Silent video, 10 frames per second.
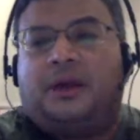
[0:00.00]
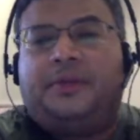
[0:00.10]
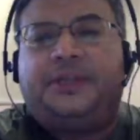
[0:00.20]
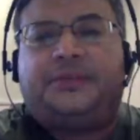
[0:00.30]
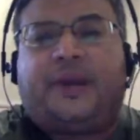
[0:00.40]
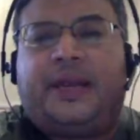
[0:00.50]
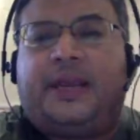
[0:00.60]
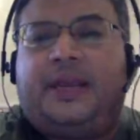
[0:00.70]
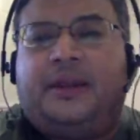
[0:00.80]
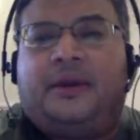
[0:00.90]
This right
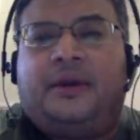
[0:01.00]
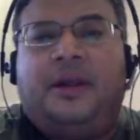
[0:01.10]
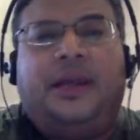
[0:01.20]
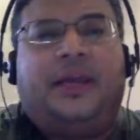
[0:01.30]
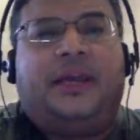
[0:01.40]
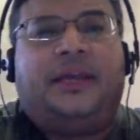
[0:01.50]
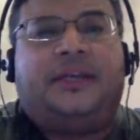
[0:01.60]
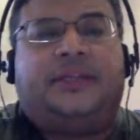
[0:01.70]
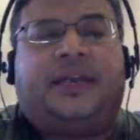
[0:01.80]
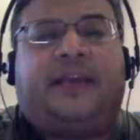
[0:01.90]
here
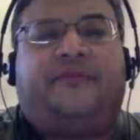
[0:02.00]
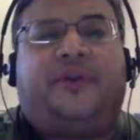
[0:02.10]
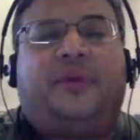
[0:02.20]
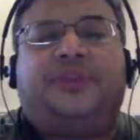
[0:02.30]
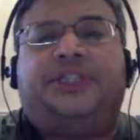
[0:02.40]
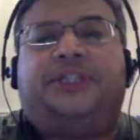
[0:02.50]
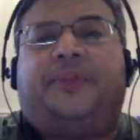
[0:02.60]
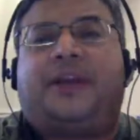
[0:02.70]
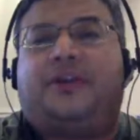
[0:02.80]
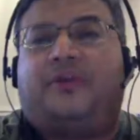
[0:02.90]
is a frequency
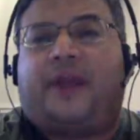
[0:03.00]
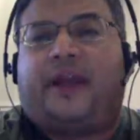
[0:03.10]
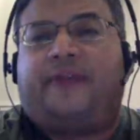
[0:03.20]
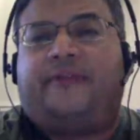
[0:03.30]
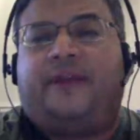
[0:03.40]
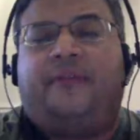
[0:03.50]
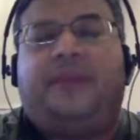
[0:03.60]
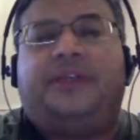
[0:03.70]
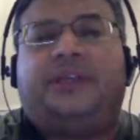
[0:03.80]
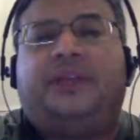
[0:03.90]
spectrograph, and
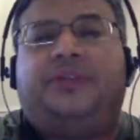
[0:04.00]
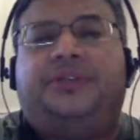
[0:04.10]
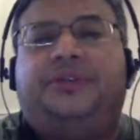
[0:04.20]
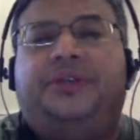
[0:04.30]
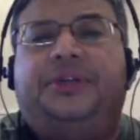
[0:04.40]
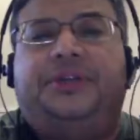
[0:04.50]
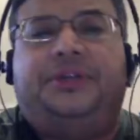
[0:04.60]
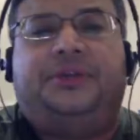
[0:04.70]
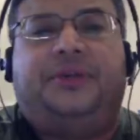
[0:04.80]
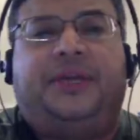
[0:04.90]
basically what you can
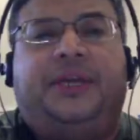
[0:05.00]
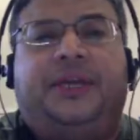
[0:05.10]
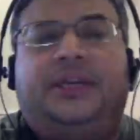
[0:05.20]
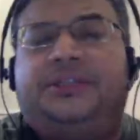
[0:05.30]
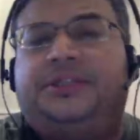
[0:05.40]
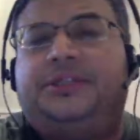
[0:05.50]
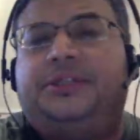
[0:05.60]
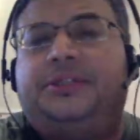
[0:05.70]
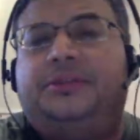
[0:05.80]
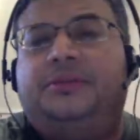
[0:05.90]
do is
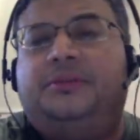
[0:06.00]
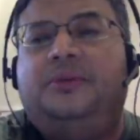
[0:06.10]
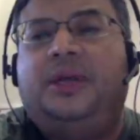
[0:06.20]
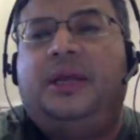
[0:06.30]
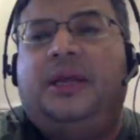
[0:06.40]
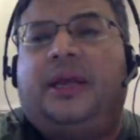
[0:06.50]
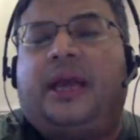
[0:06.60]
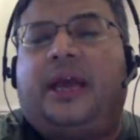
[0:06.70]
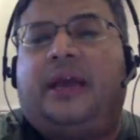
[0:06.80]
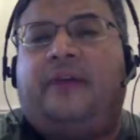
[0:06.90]
to
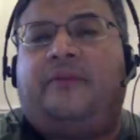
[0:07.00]
run